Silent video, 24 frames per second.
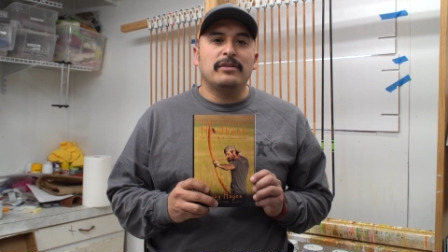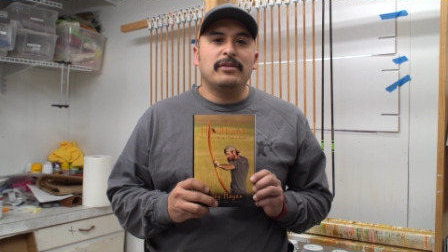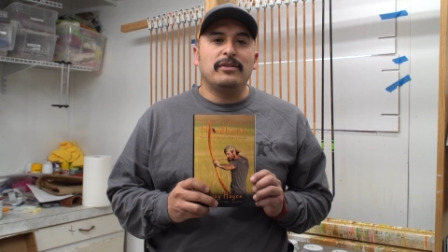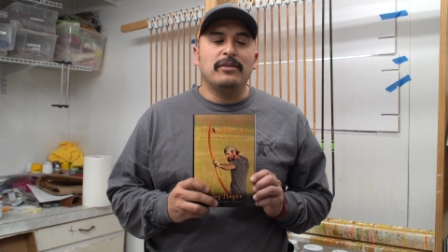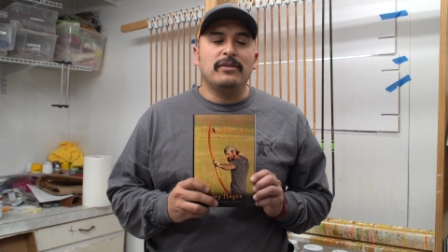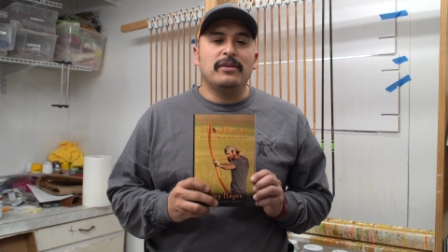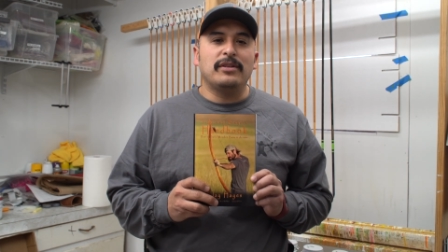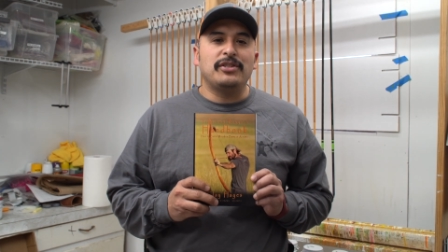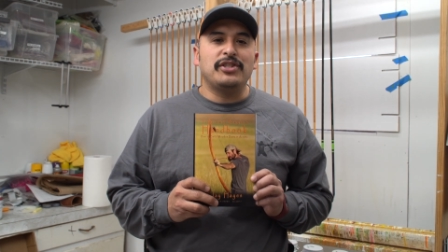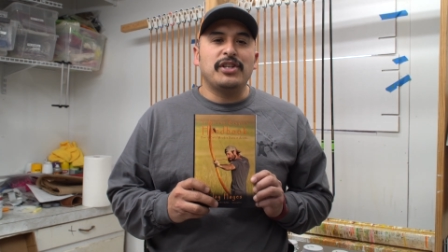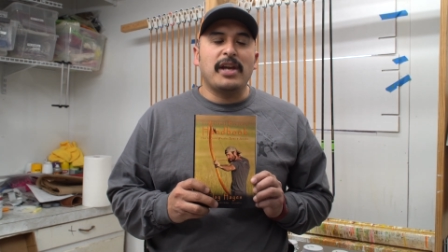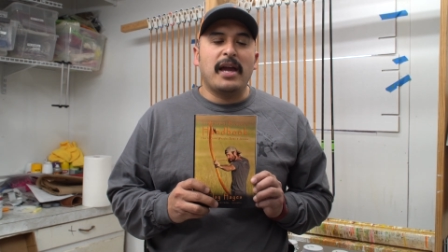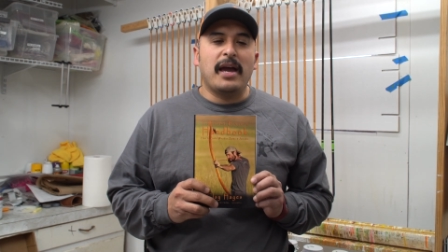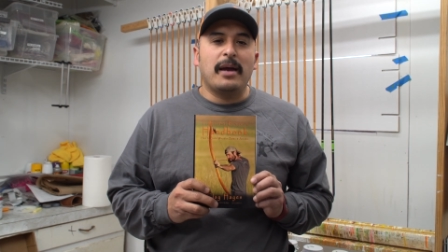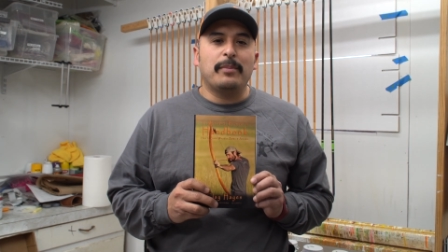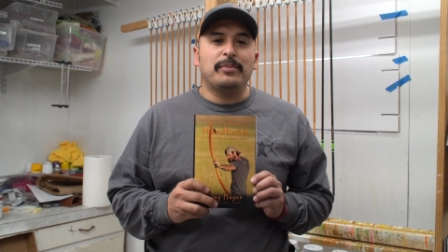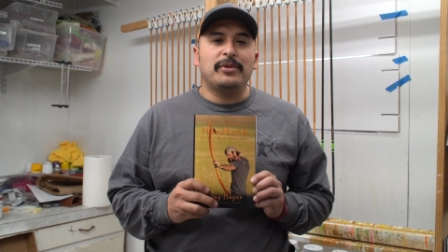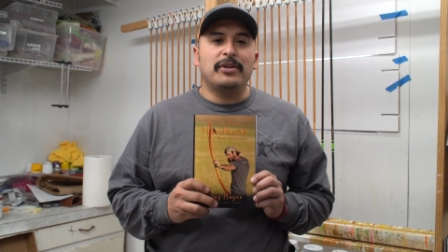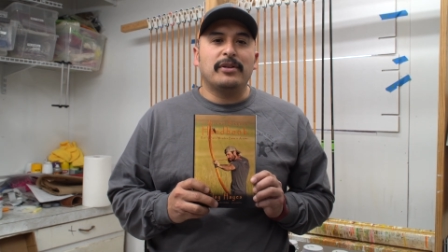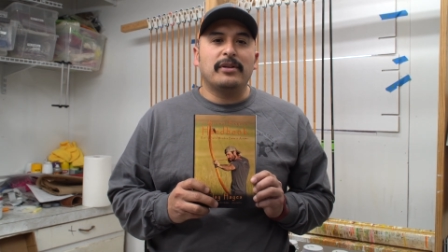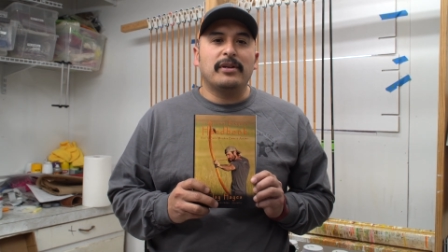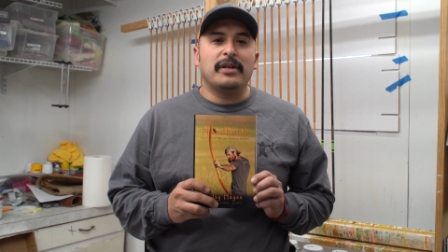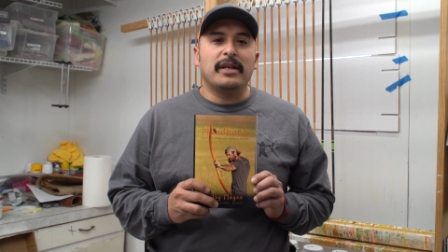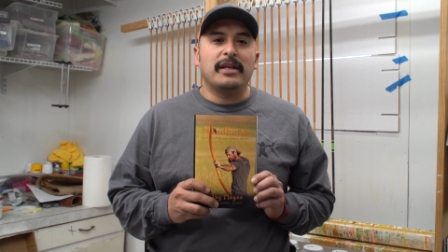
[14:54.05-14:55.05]
to the
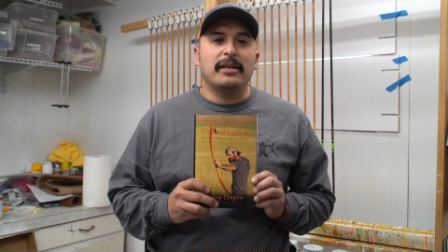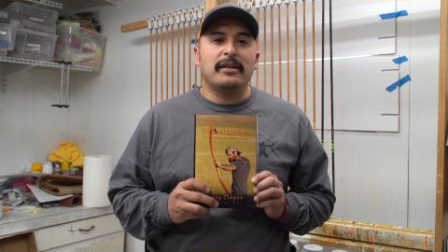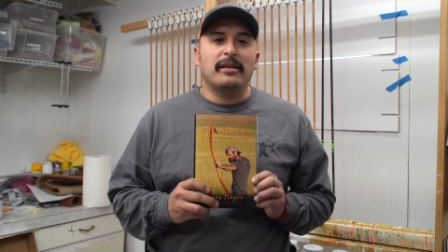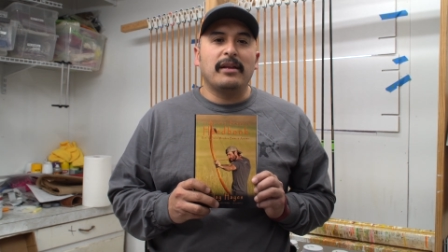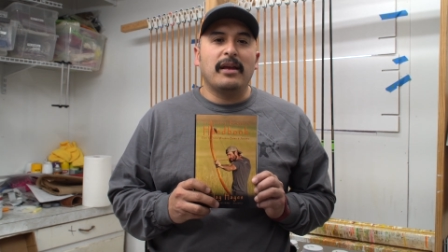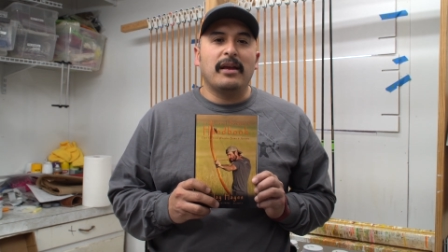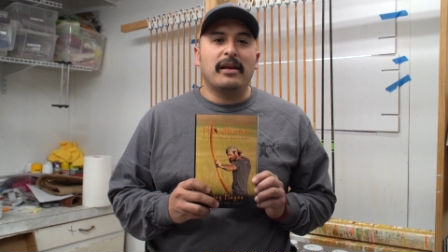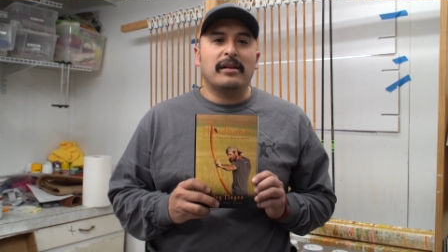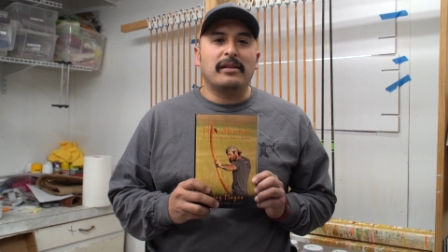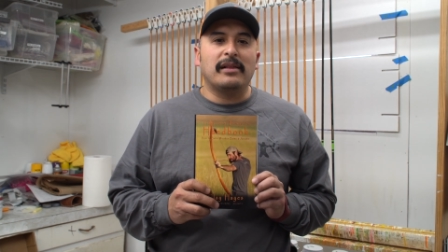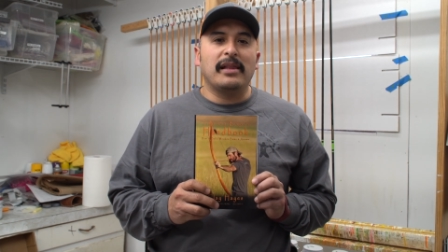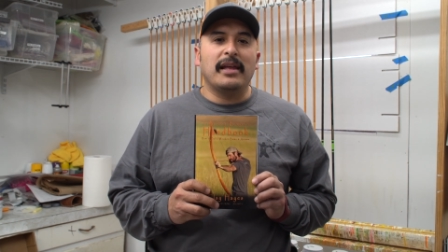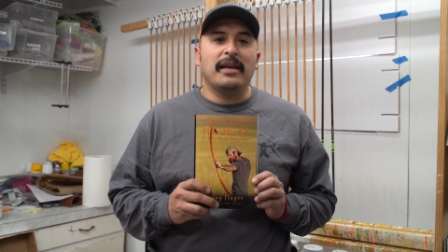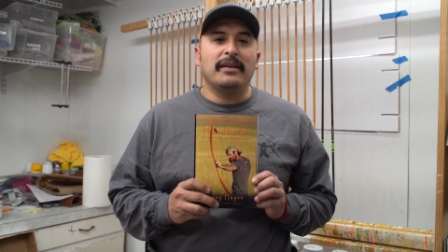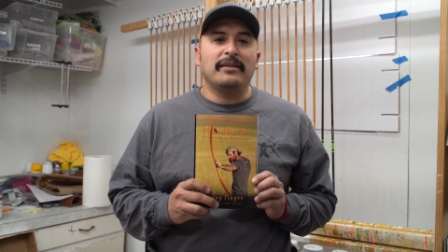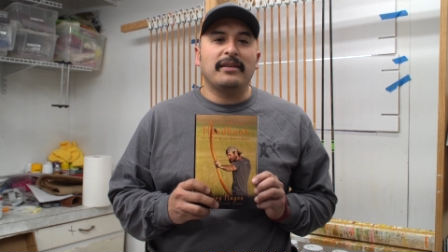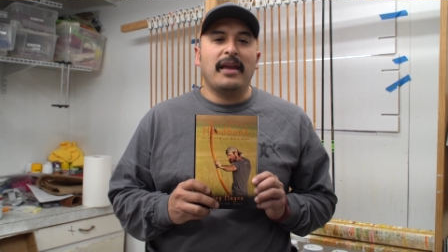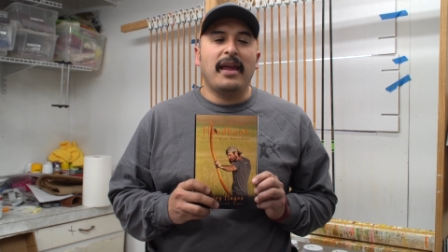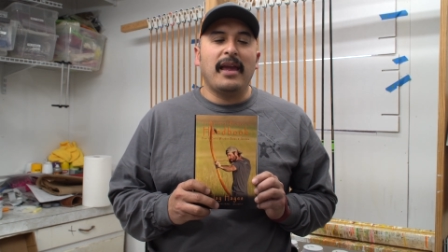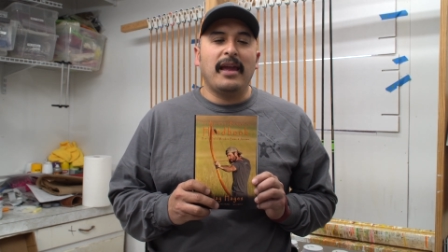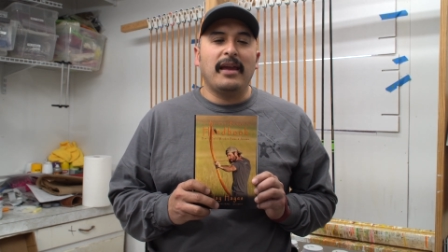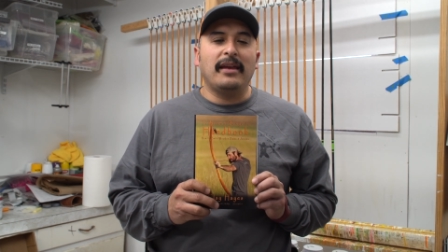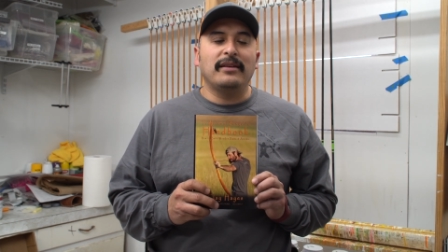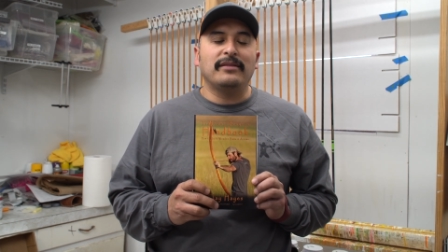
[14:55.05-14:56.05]
chapter in uh, Clay
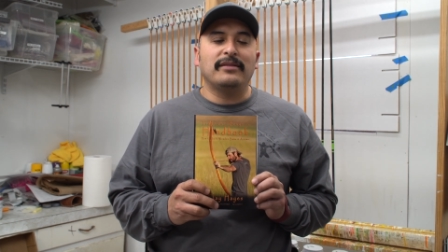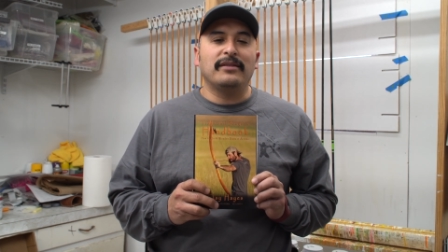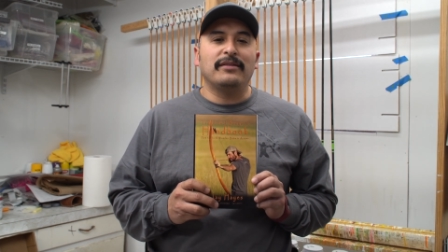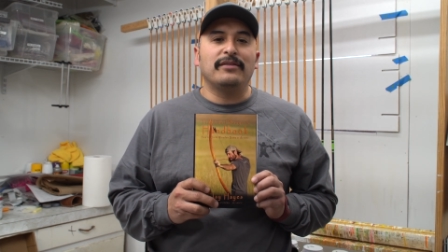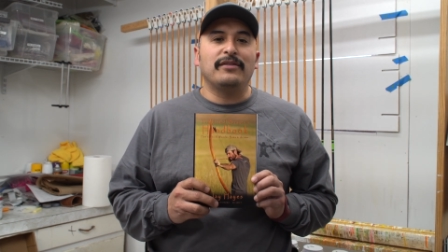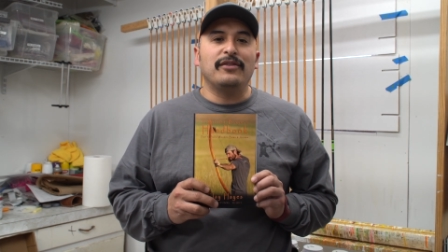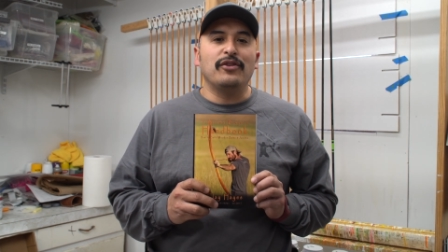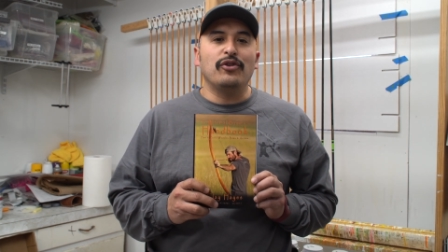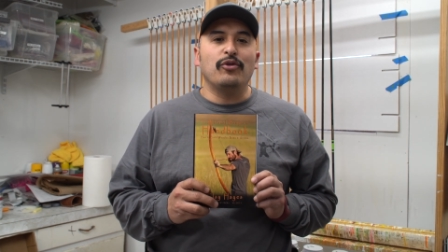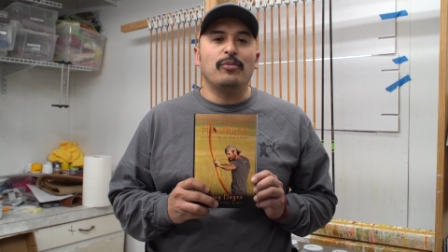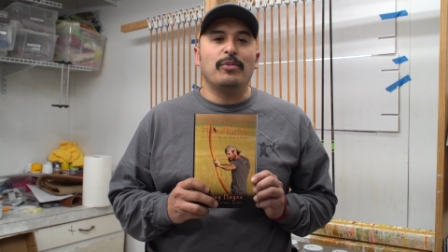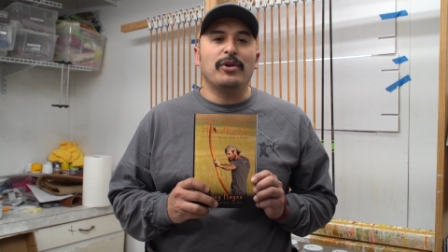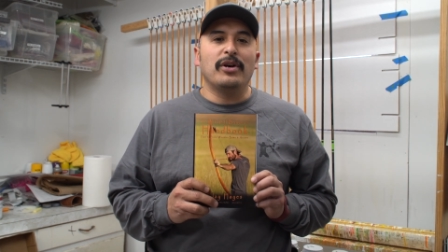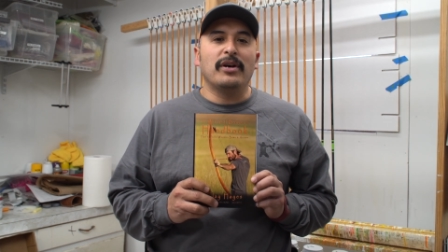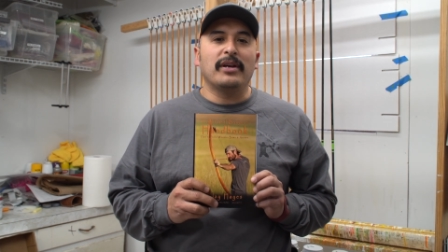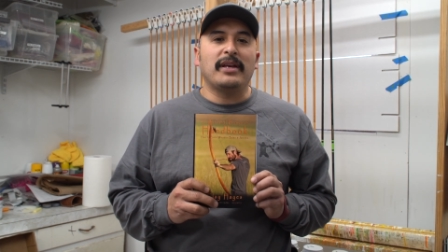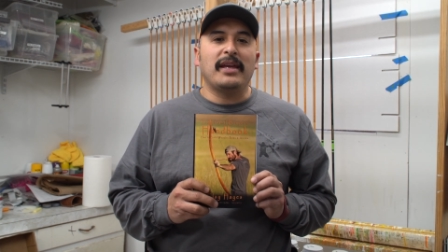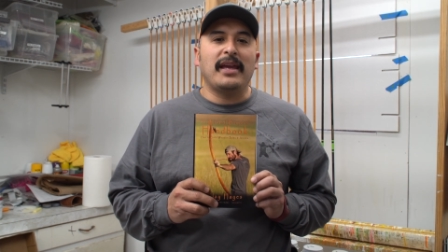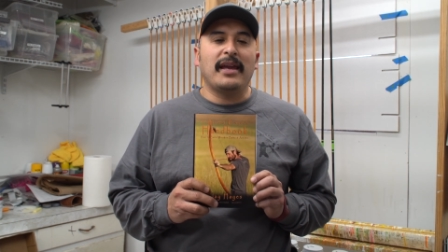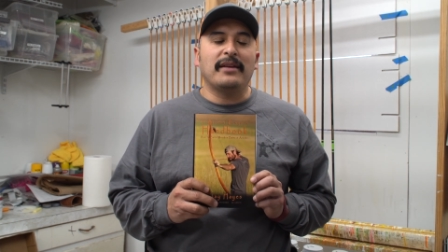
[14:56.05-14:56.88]
Hayes' new book.